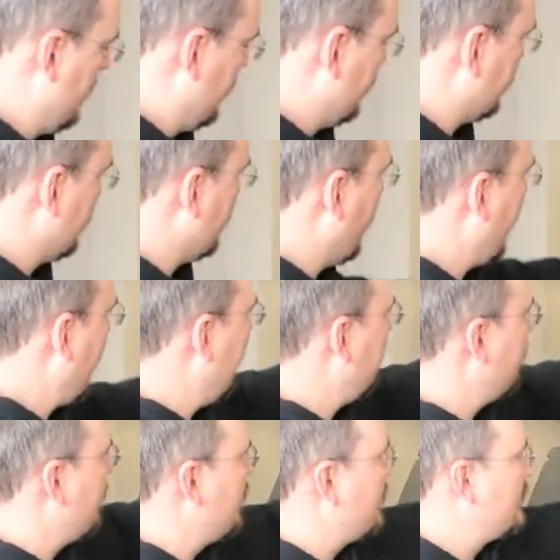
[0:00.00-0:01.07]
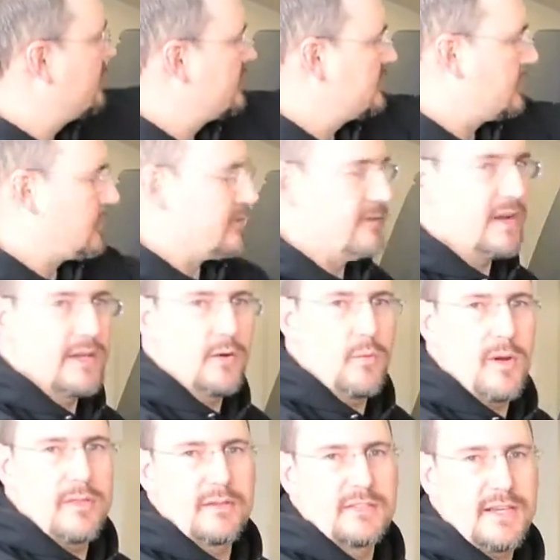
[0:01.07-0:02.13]
to the halo to provide a
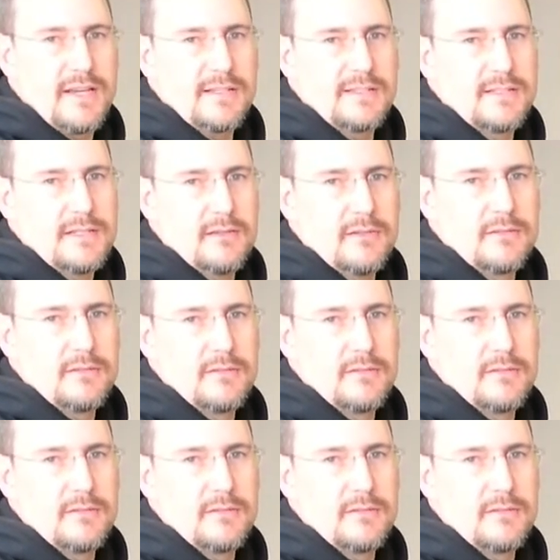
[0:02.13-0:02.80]
weather-tight seal.